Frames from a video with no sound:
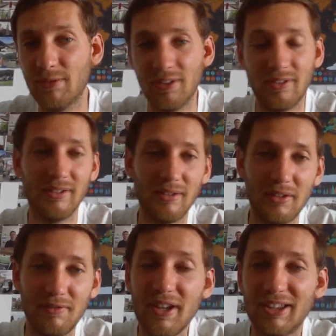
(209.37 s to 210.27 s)
even
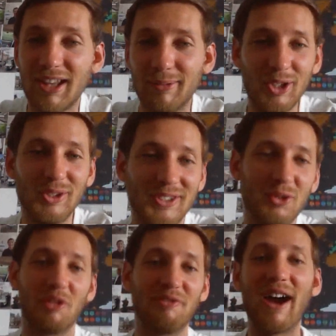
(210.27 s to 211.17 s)
if Vietnam didn't
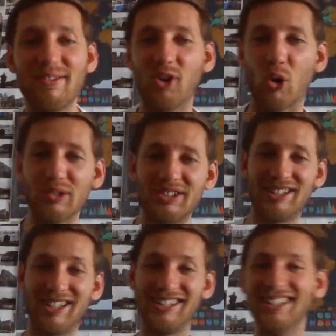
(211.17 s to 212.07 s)
score 5
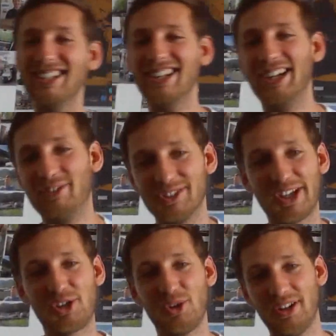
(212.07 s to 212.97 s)
goals. It was
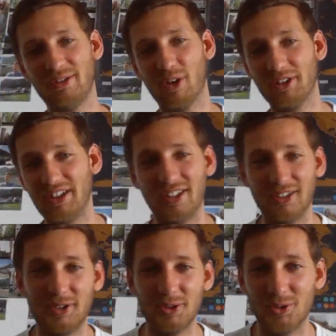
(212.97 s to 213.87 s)
actually
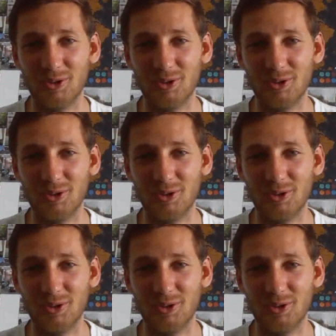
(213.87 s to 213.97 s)
1-0